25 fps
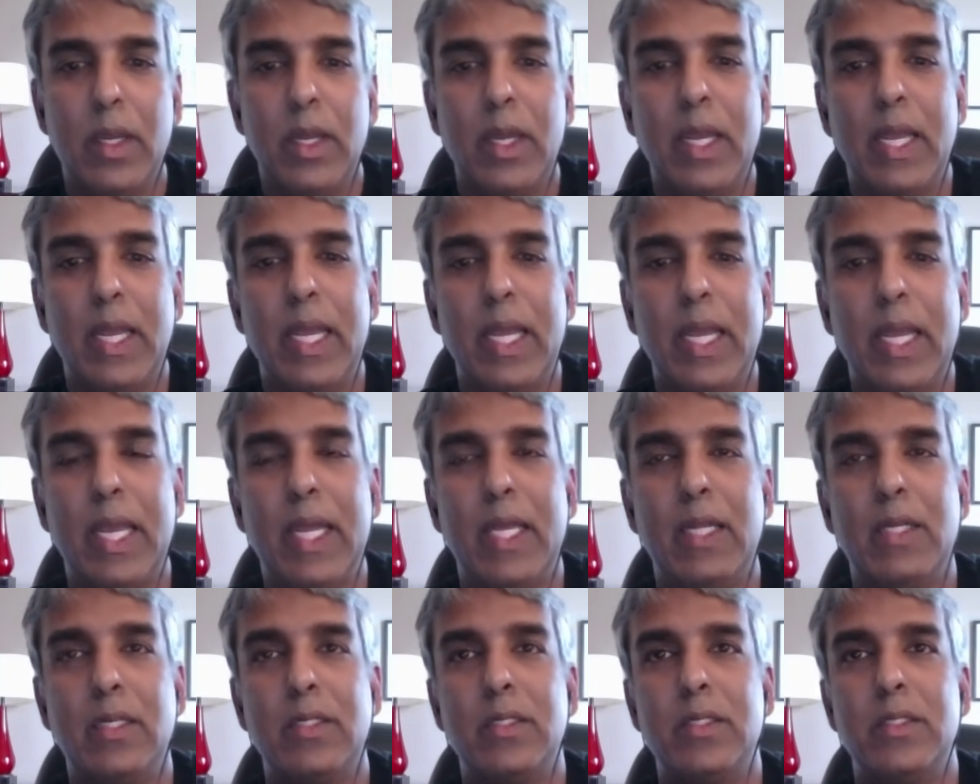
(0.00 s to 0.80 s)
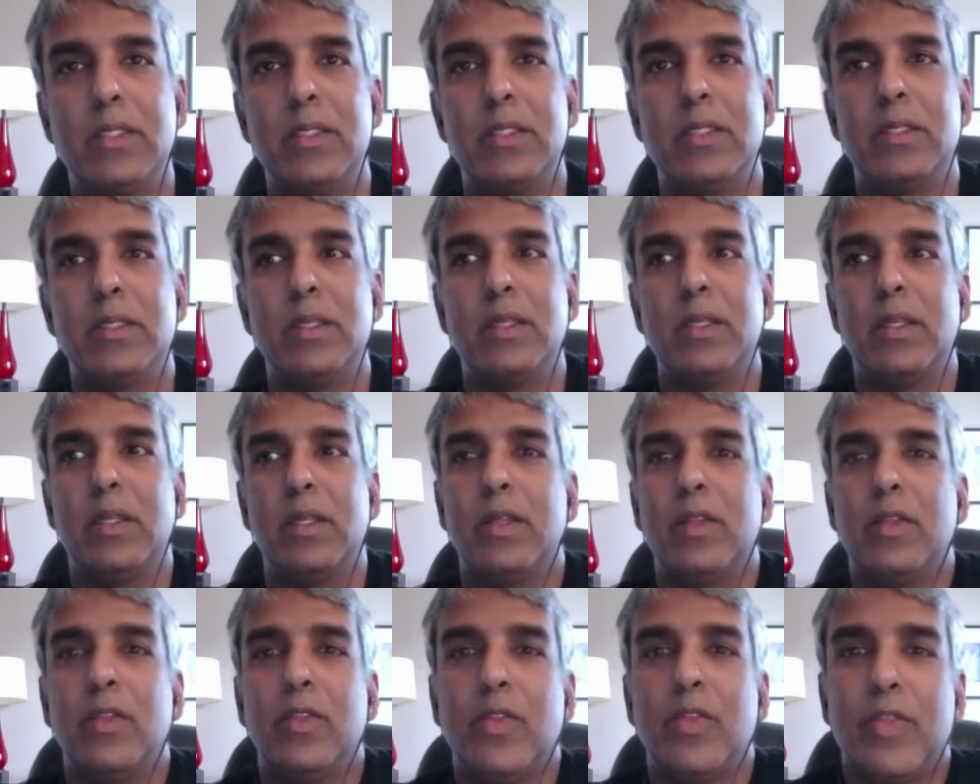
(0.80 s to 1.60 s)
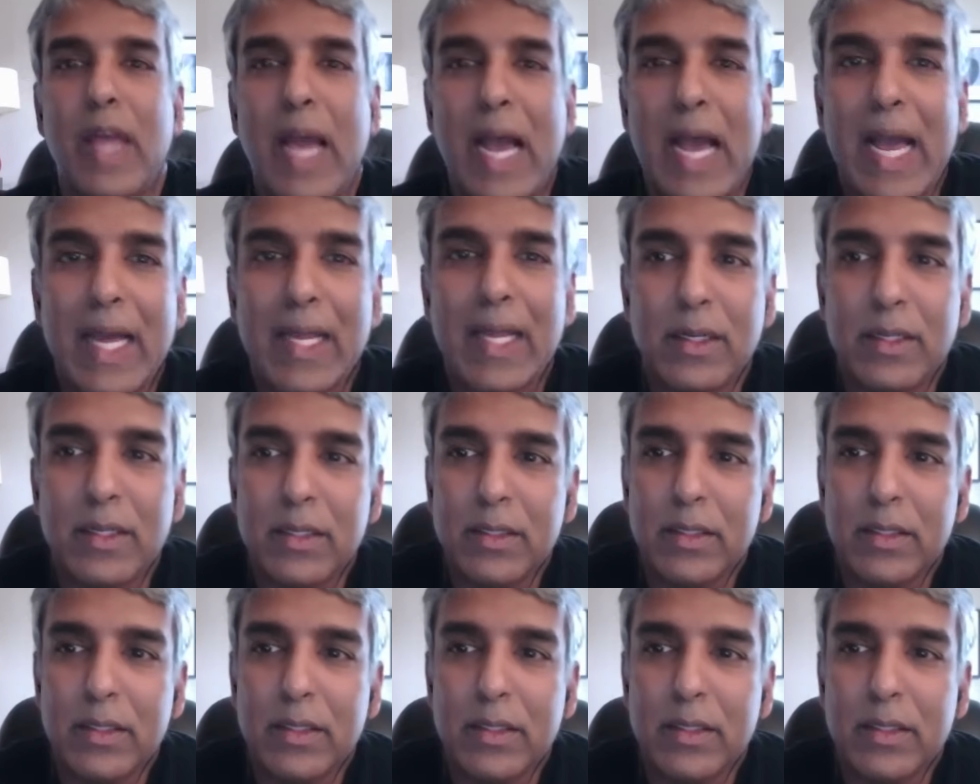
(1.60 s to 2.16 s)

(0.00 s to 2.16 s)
And that